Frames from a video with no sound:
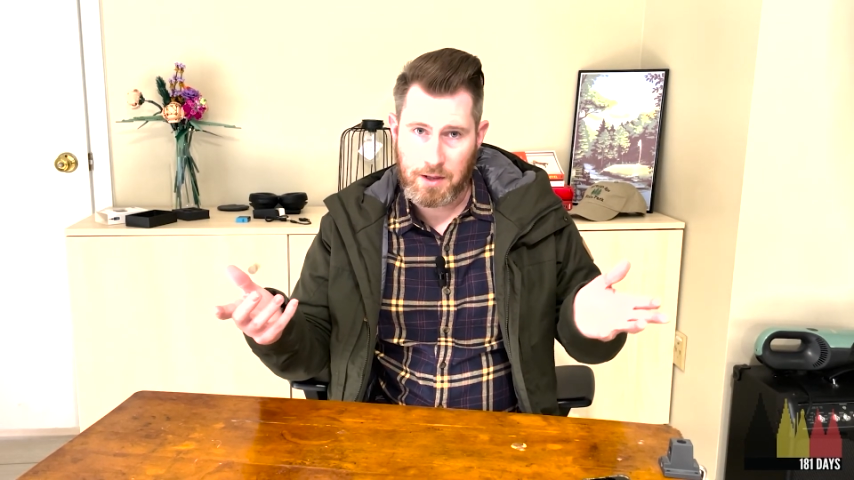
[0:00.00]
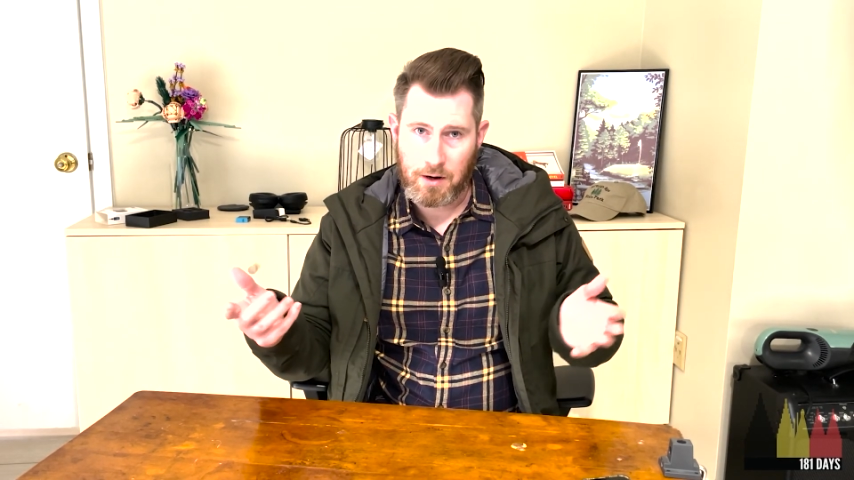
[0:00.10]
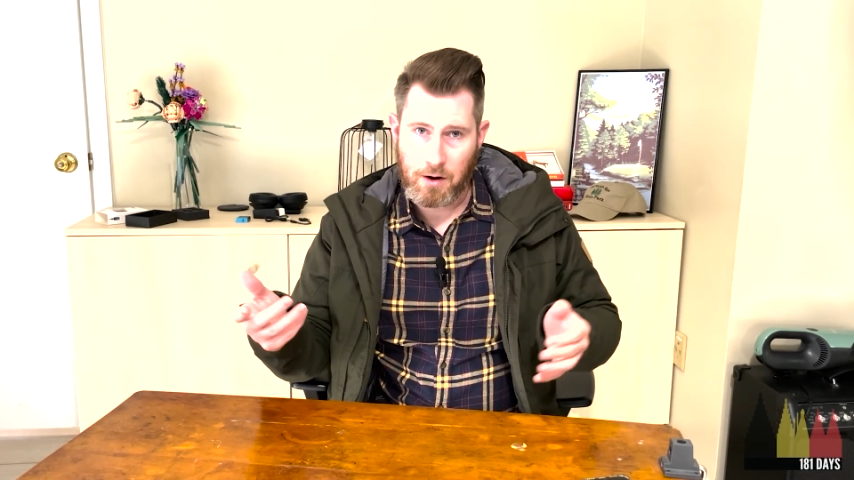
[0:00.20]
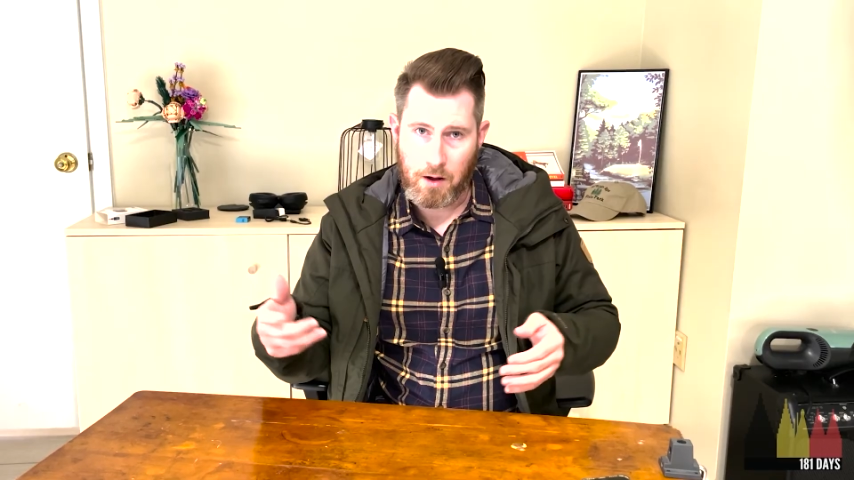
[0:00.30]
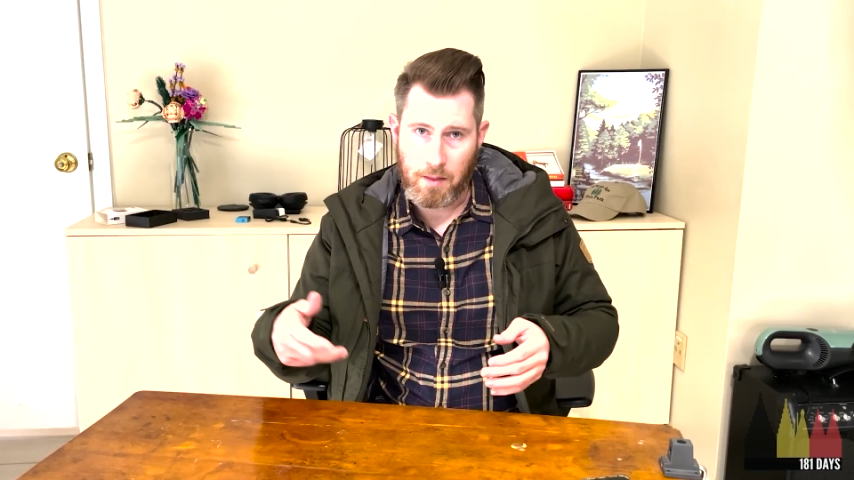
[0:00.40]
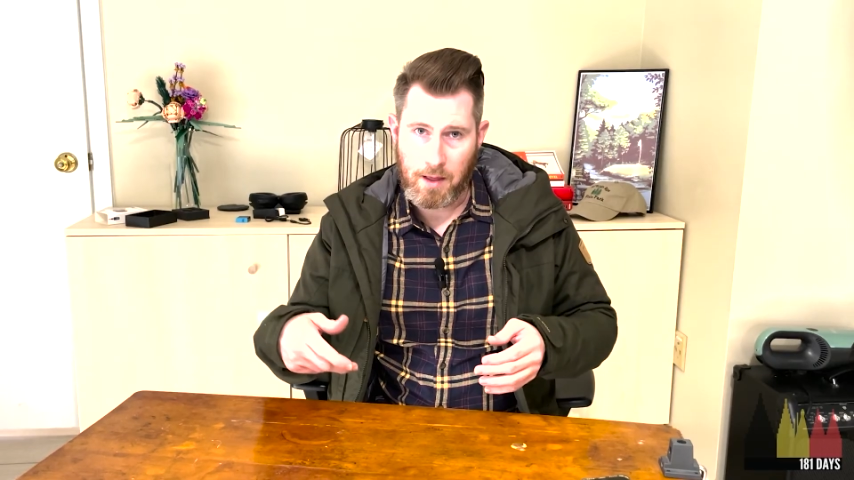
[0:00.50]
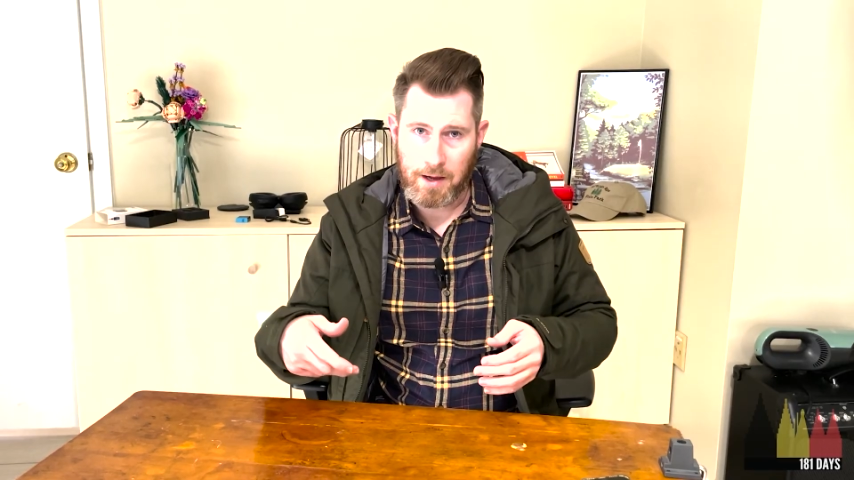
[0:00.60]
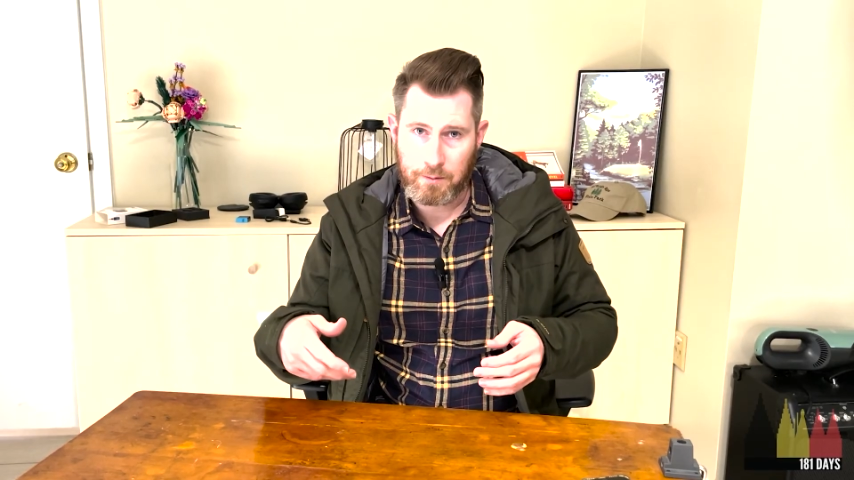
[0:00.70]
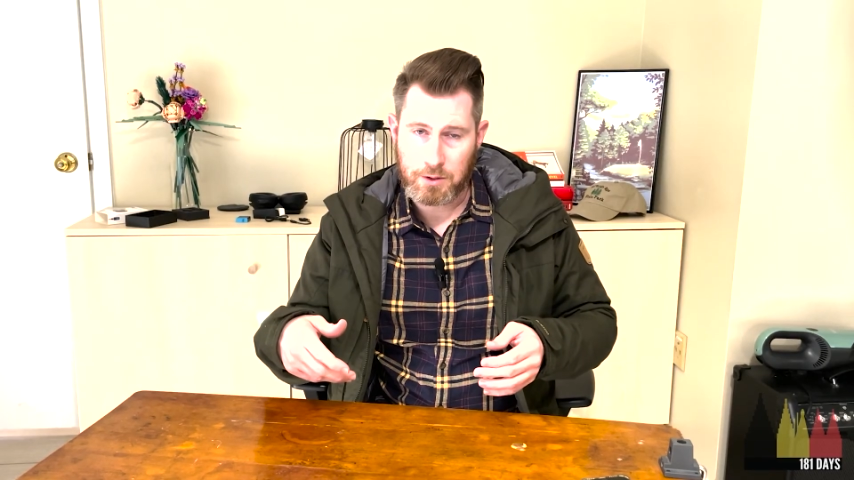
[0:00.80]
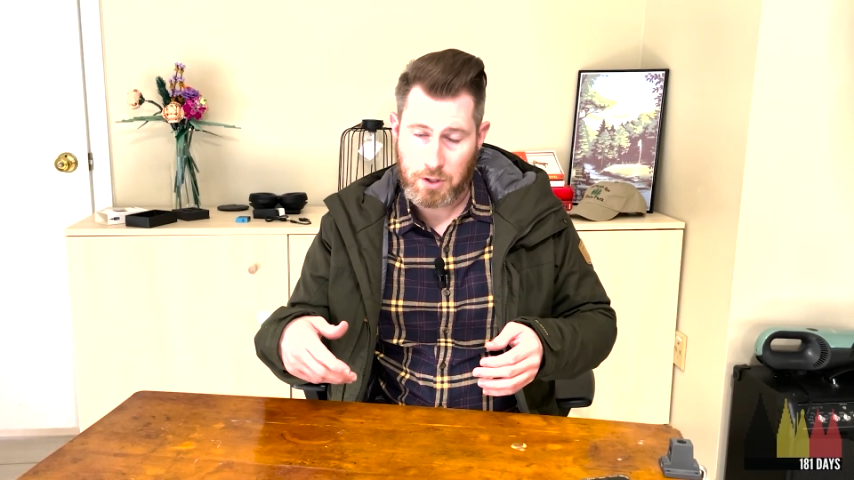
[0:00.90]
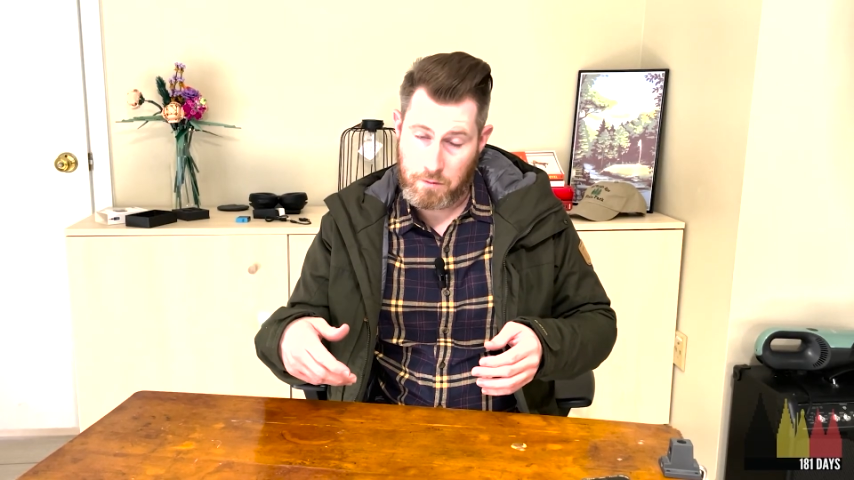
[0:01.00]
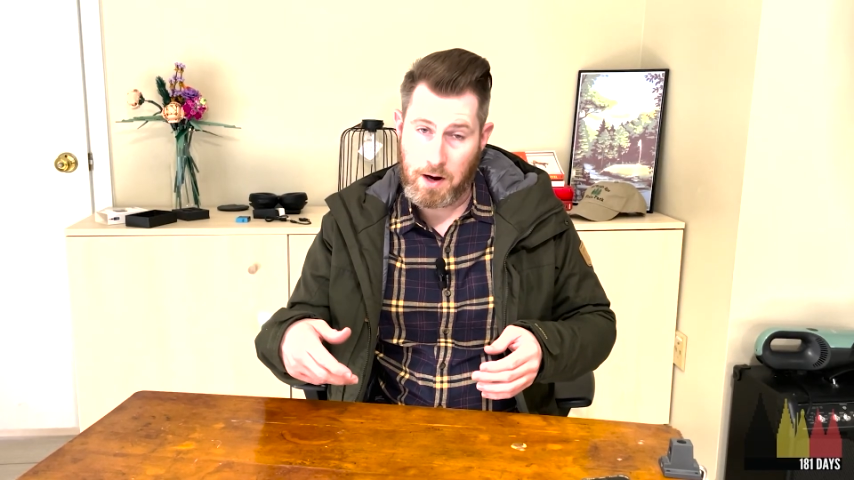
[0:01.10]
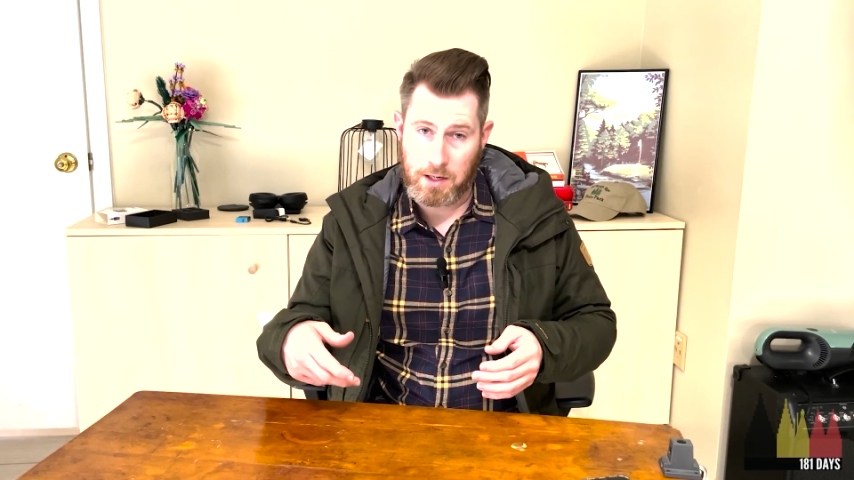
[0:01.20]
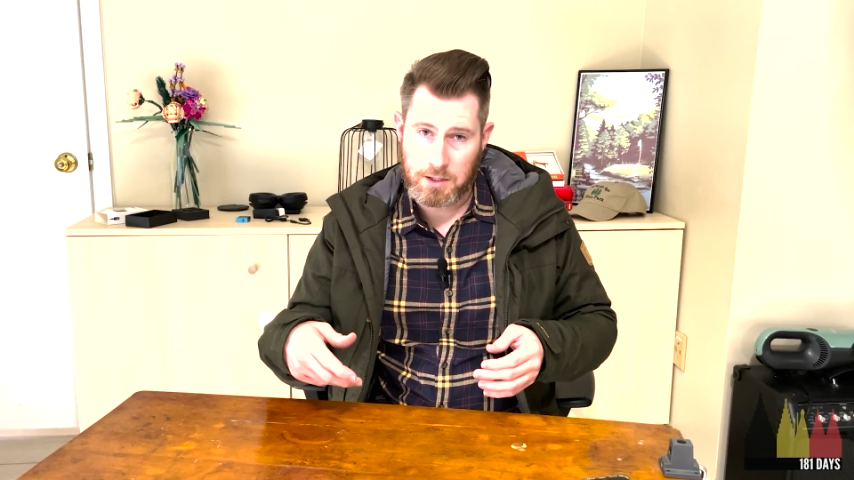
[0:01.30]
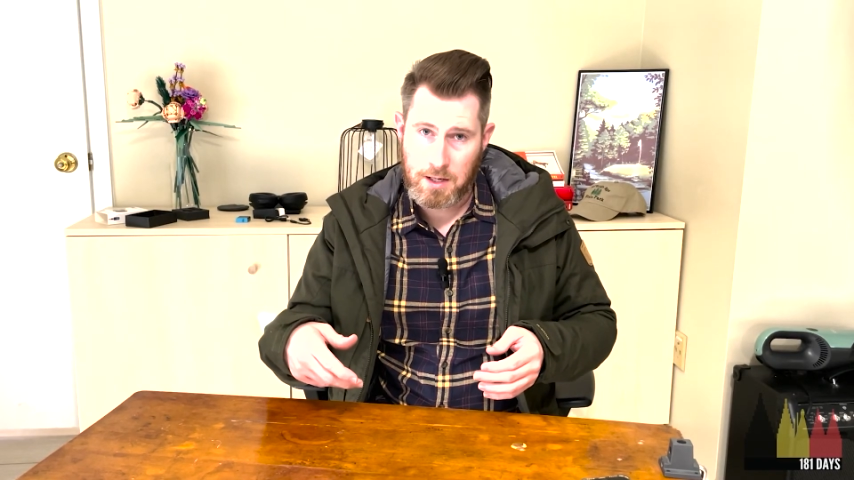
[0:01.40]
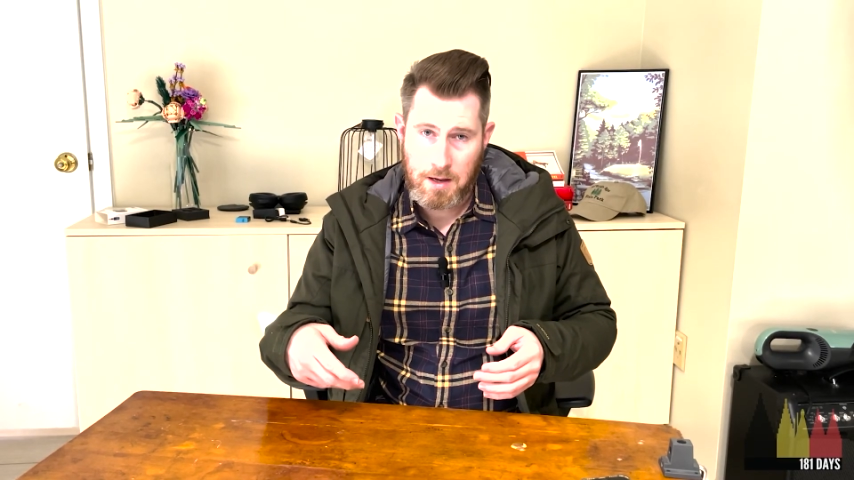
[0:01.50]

that online was correct.